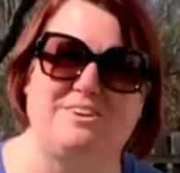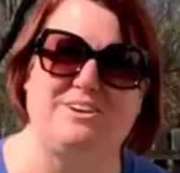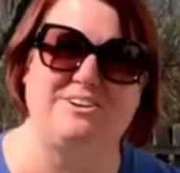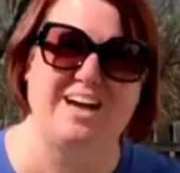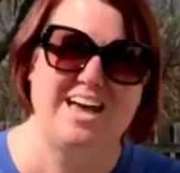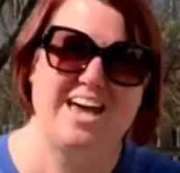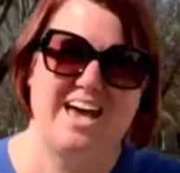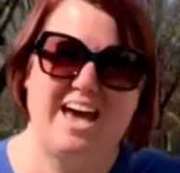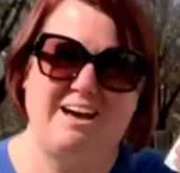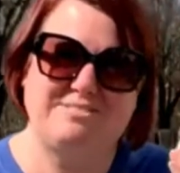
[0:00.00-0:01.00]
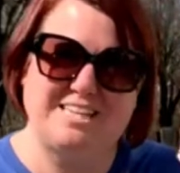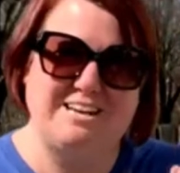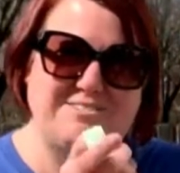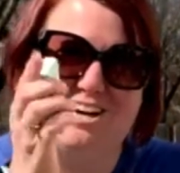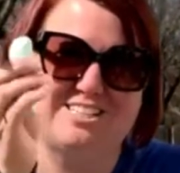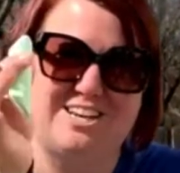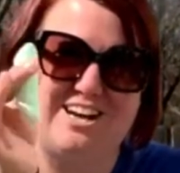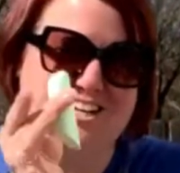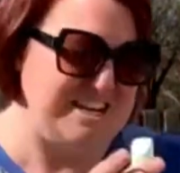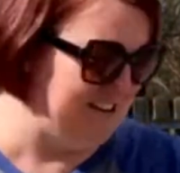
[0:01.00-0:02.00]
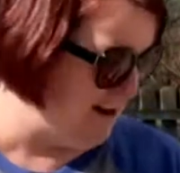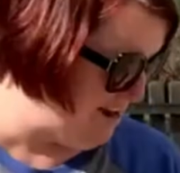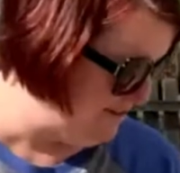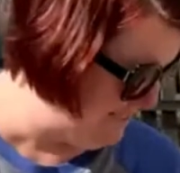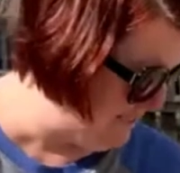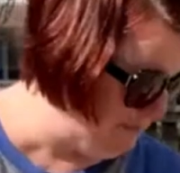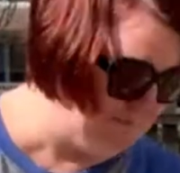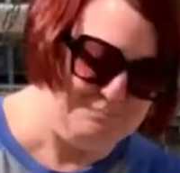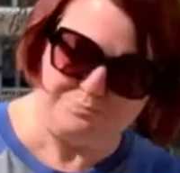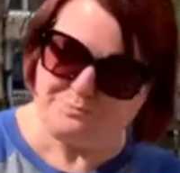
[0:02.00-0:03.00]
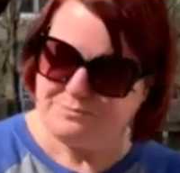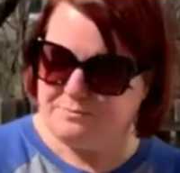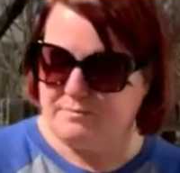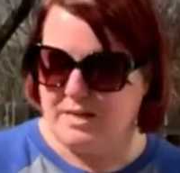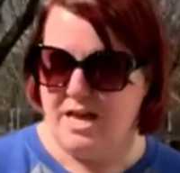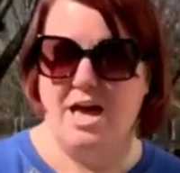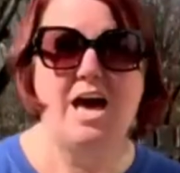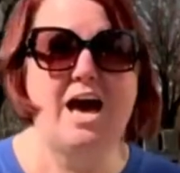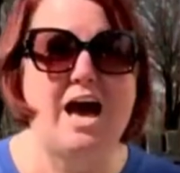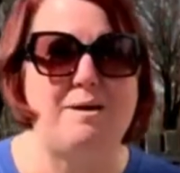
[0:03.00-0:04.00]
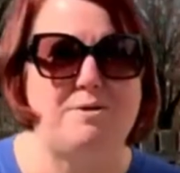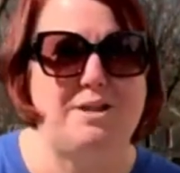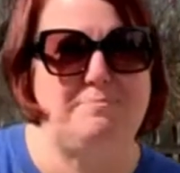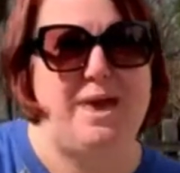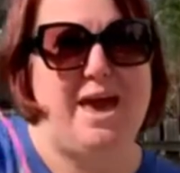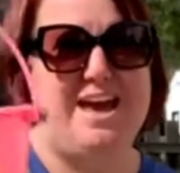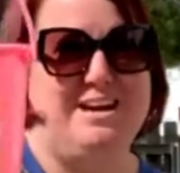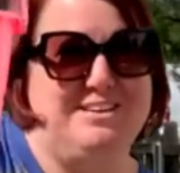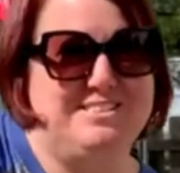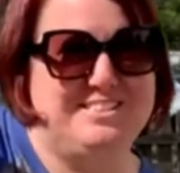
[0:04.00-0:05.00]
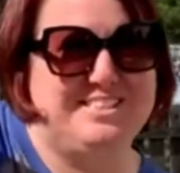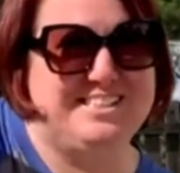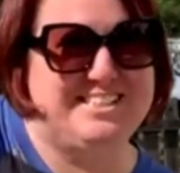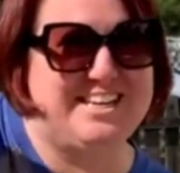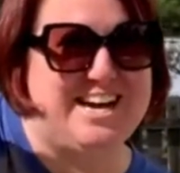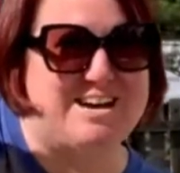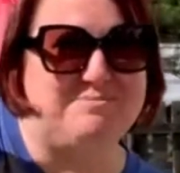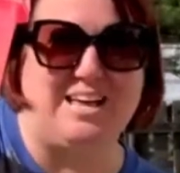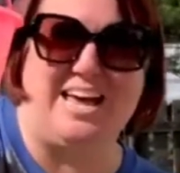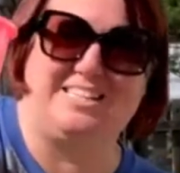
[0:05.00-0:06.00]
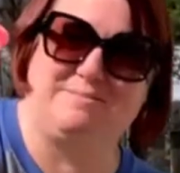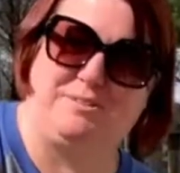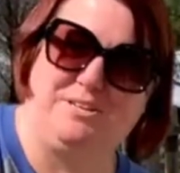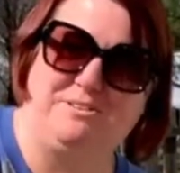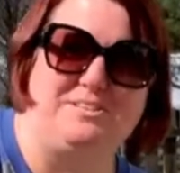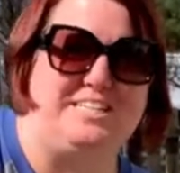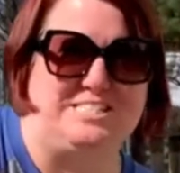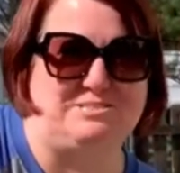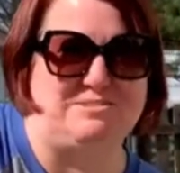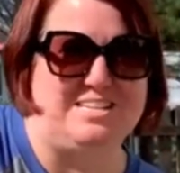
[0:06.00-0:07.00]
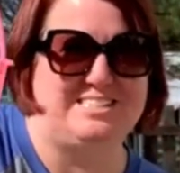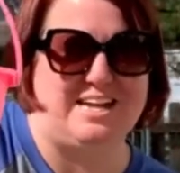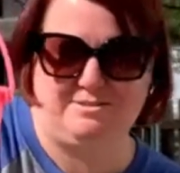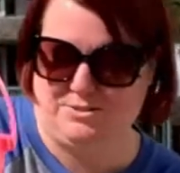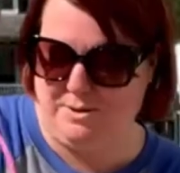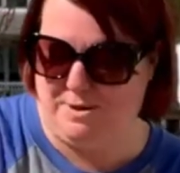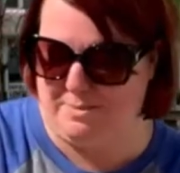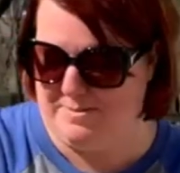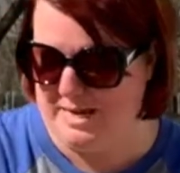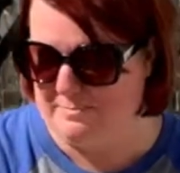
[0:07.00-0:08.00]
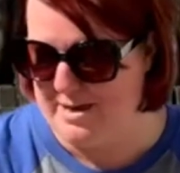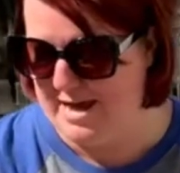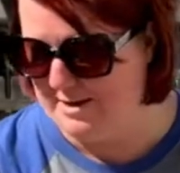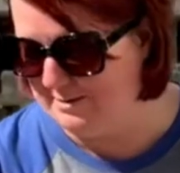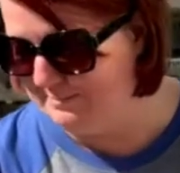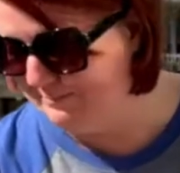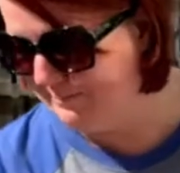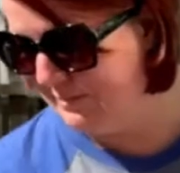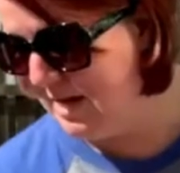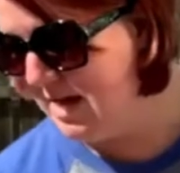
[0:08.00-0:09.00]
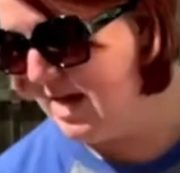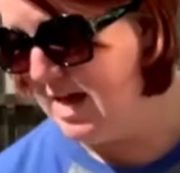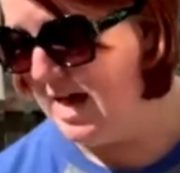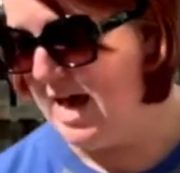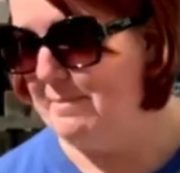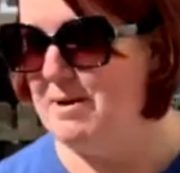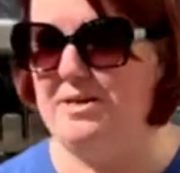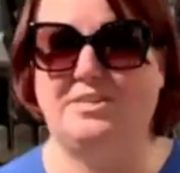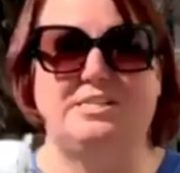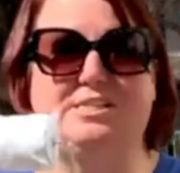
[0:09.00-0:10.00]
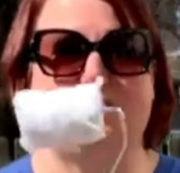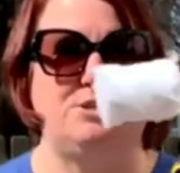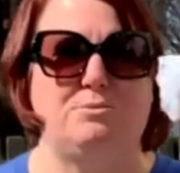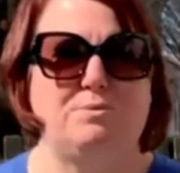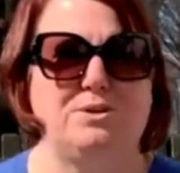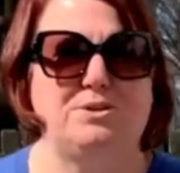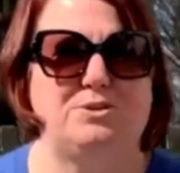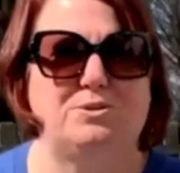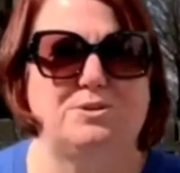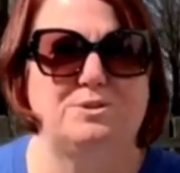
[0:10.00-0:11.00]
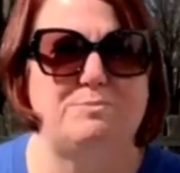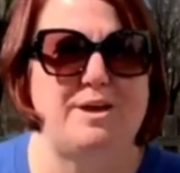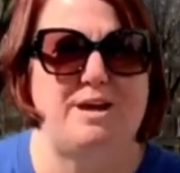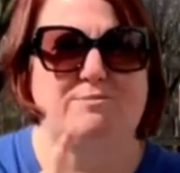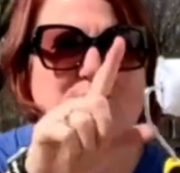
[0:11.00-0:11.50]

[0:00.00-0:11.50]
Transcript: of you have sidewalk chalk at your house. I bought a pail. They had some cute little Easter ones, so I bought a pink pail. I bought this super cool paint